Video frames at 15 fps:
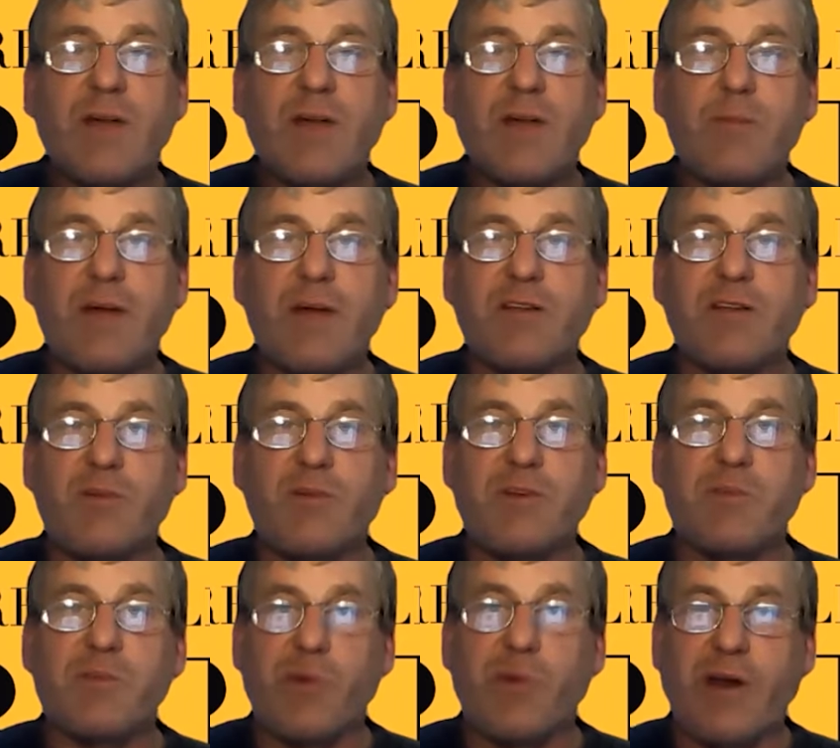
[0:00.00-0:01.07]
come back to them in
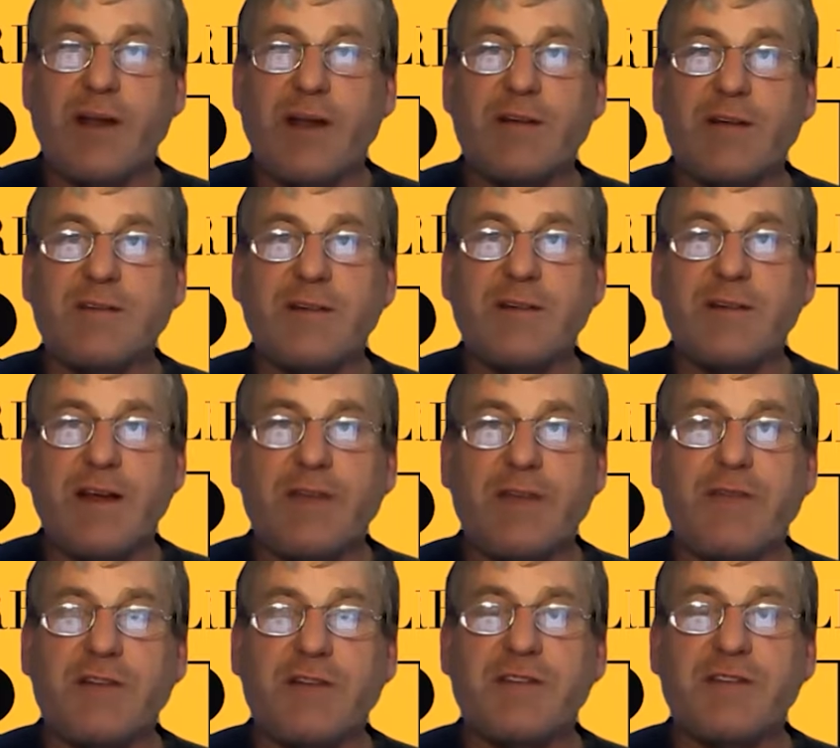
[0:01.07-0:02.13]
spring. And, and if
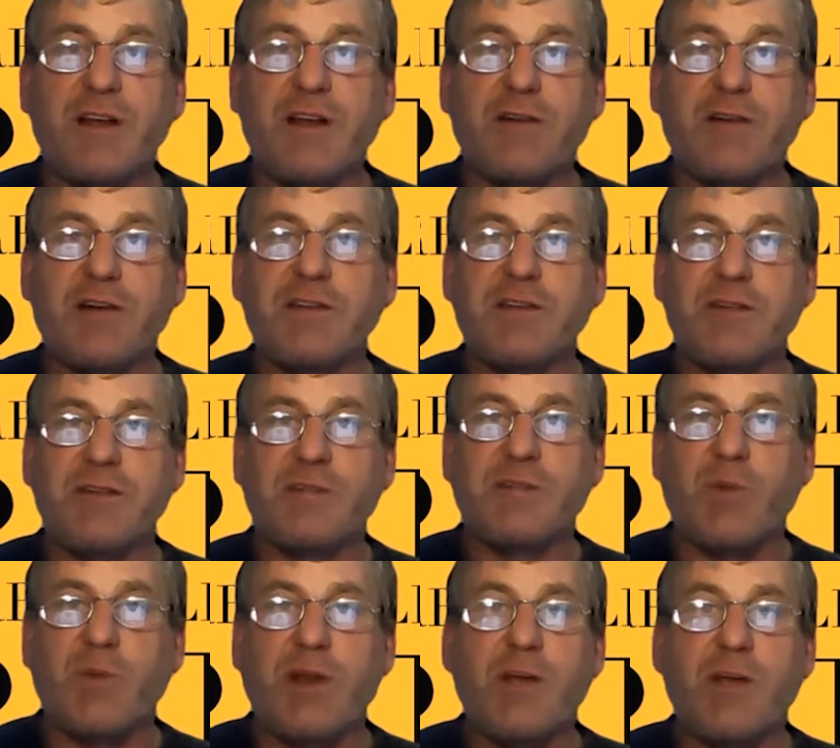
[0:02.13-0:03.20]
they're still aggressive in
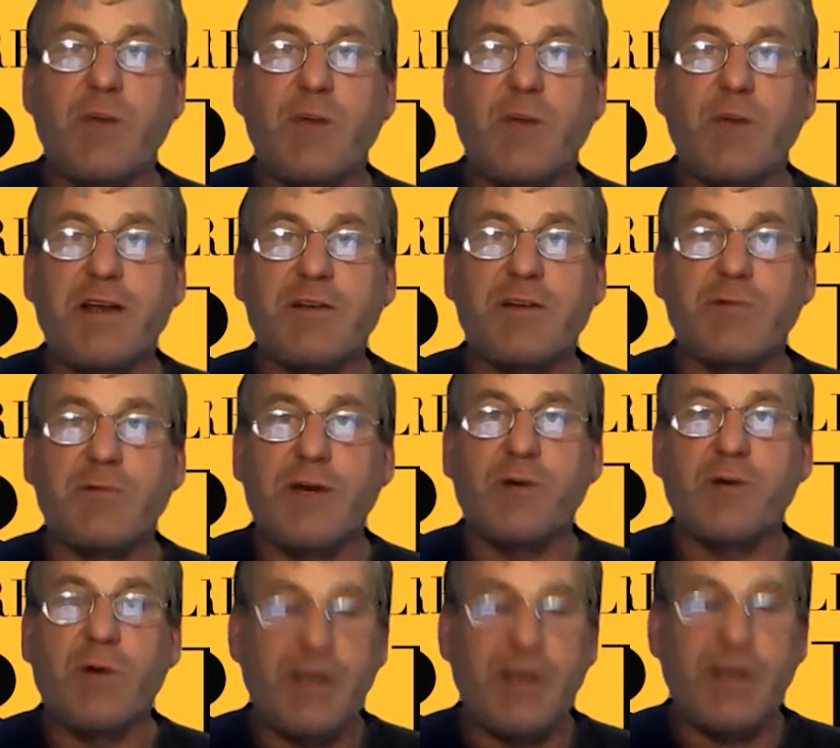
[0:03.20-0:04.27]
spring, you may need to
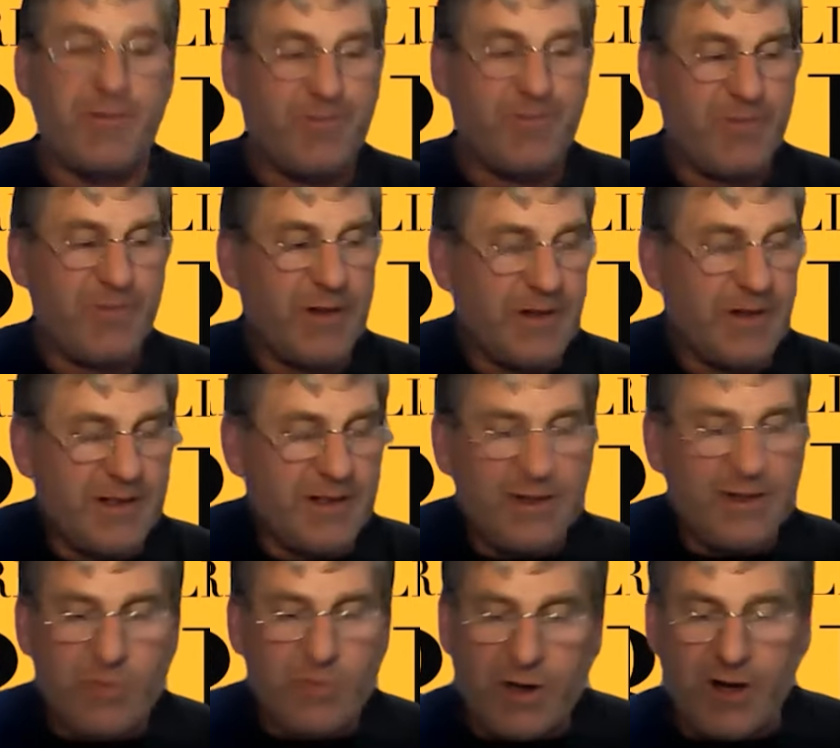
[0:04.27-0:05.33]
re-queen.
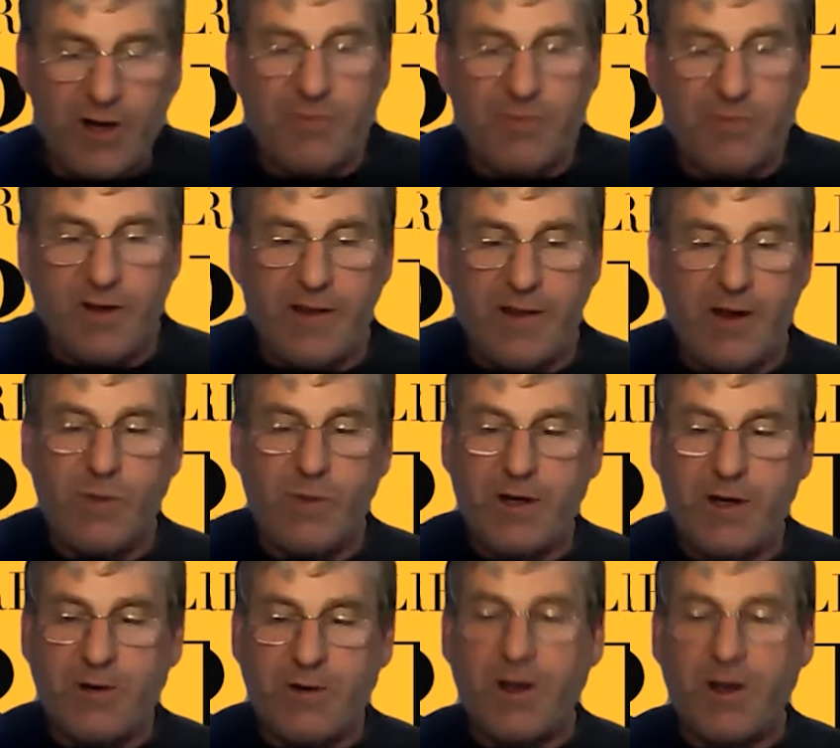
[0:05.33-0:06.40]
But hopefully they'll be
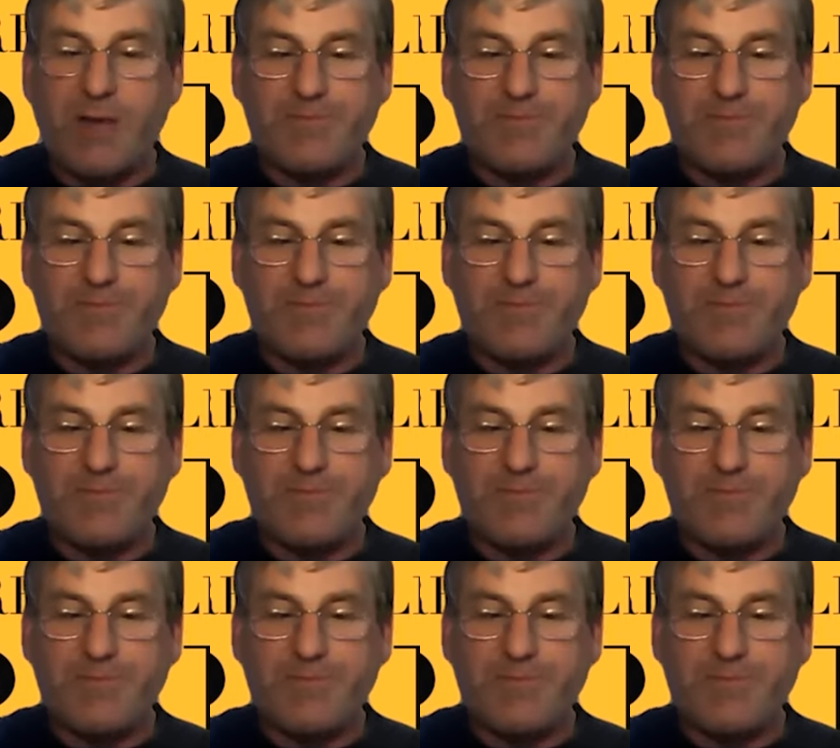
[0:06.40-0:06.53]
all right.